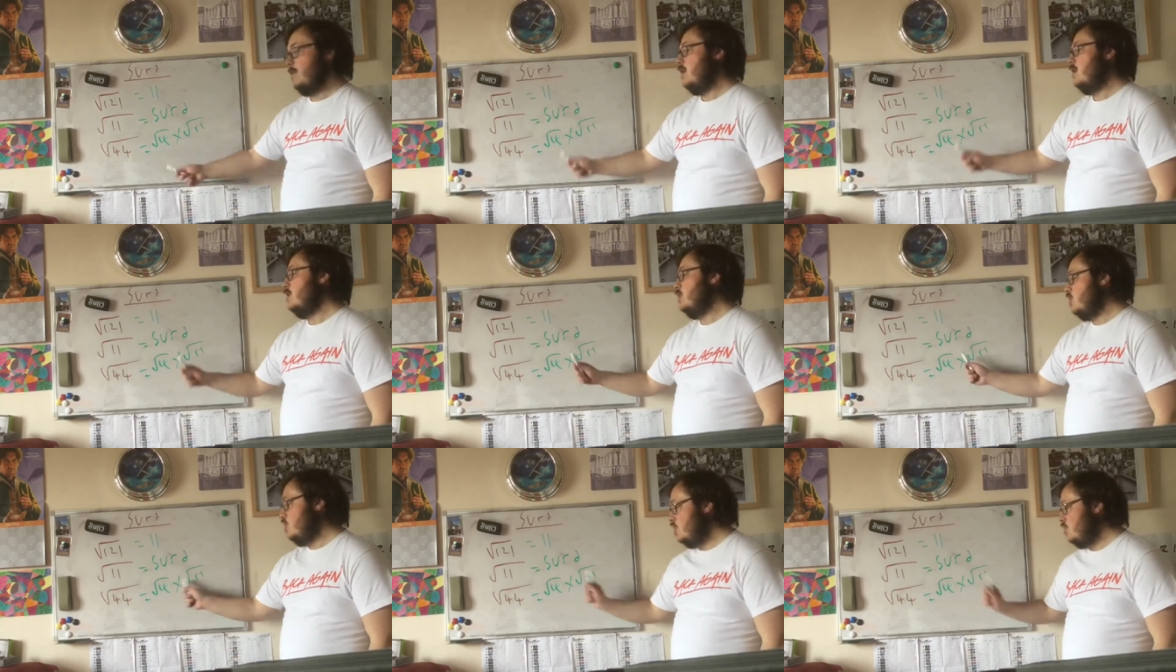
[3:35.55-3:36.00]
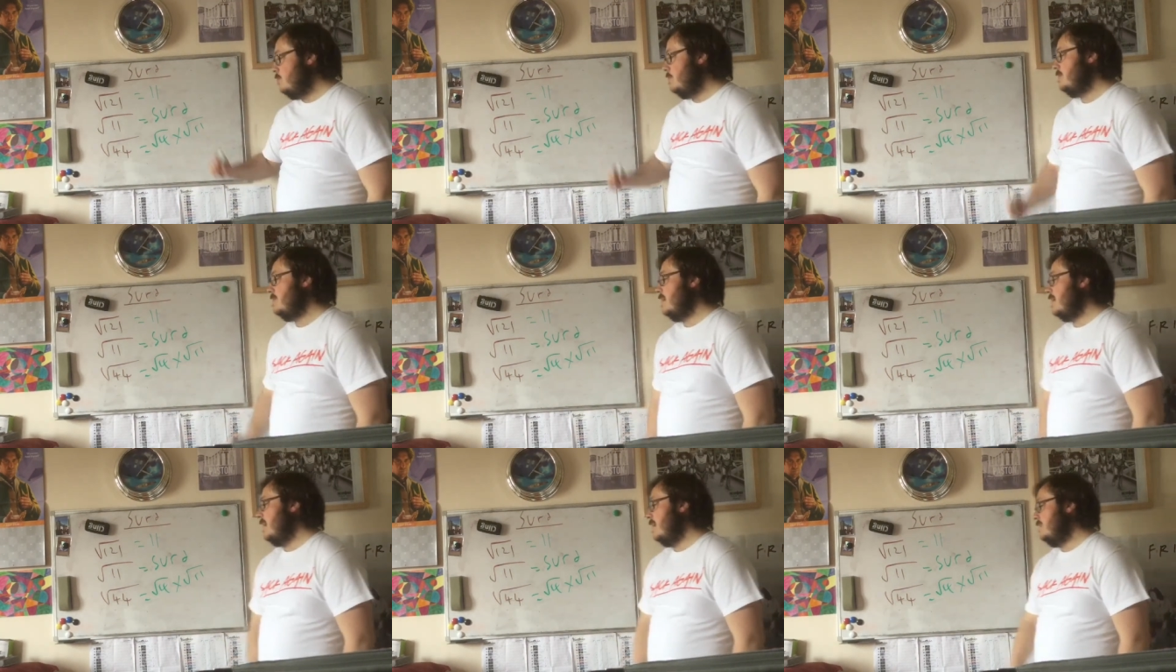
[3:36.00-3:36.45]
you would
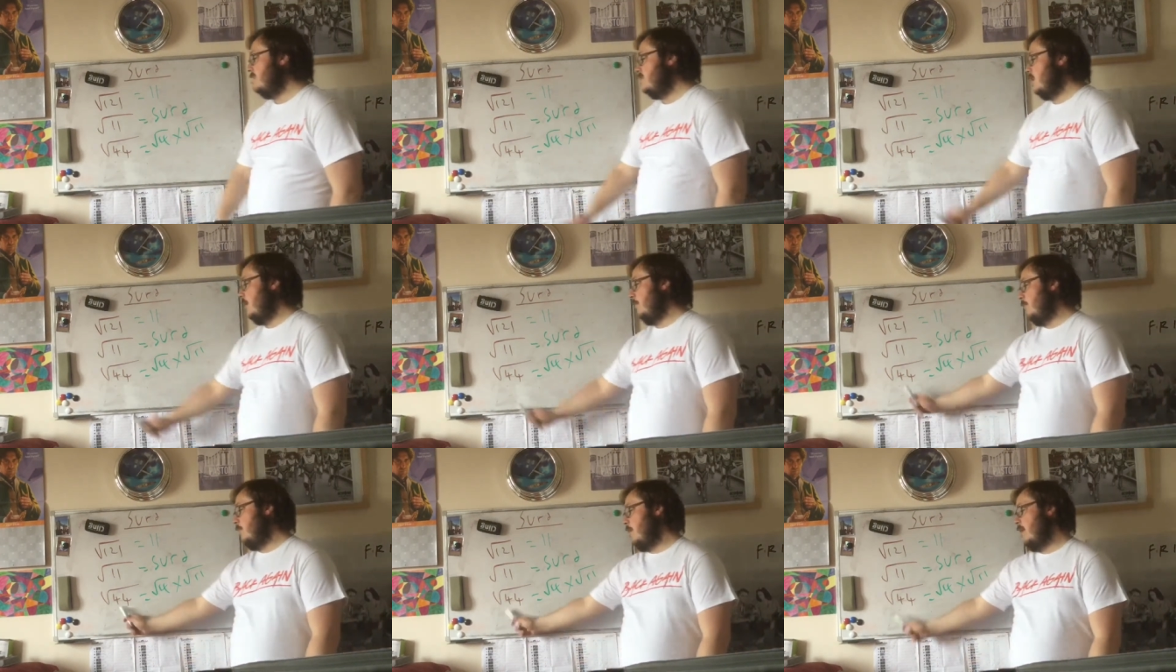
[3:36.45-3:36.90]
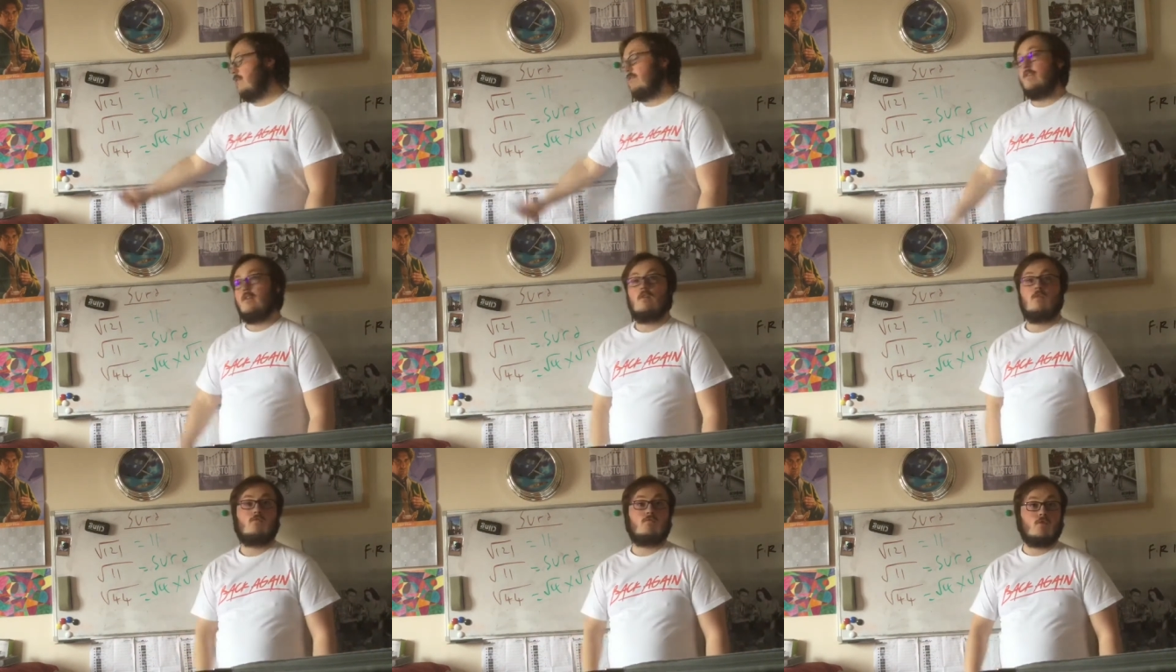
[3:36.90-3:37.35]
then end up with
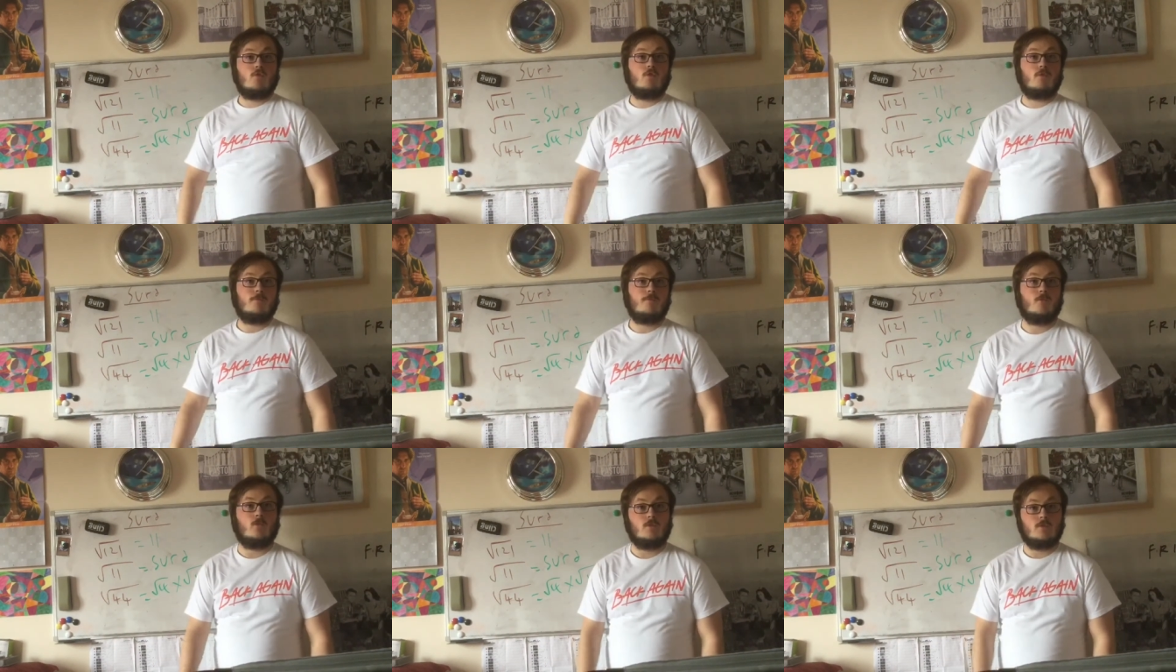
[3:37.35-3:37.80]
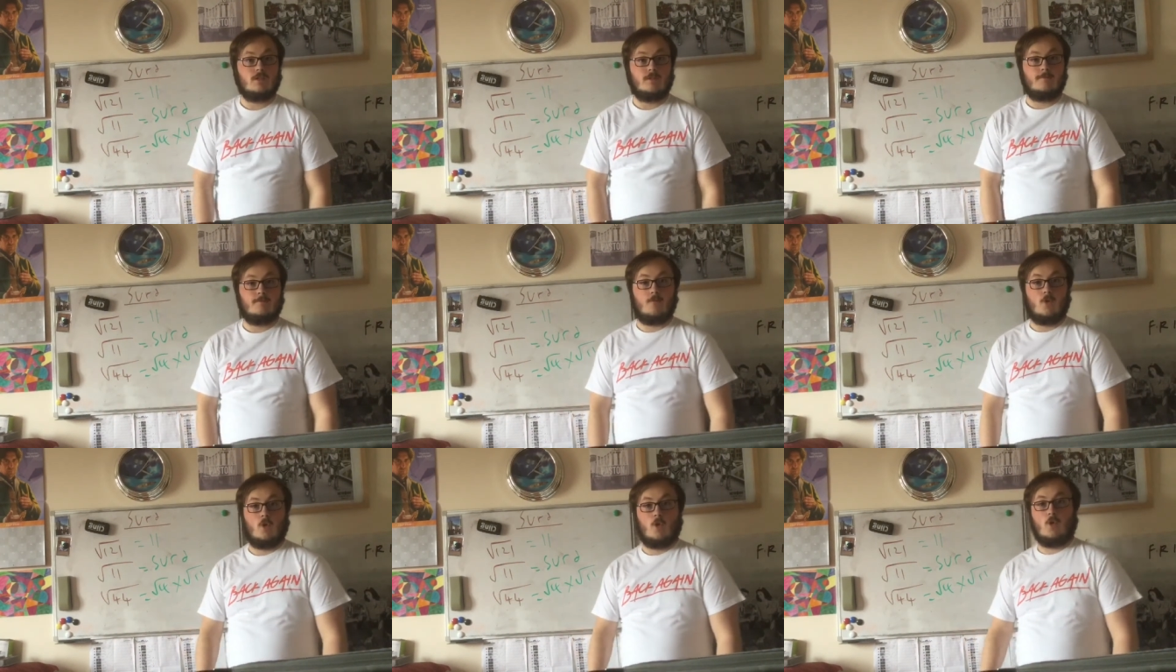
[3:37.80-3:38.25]
root
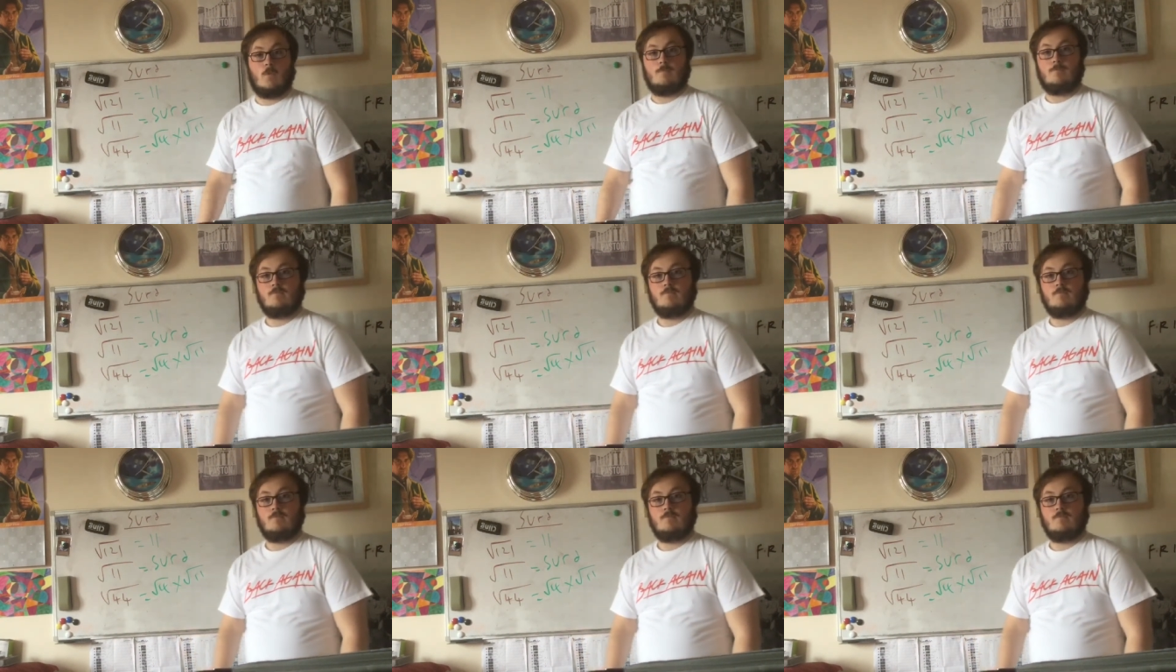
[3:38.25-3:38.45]
44.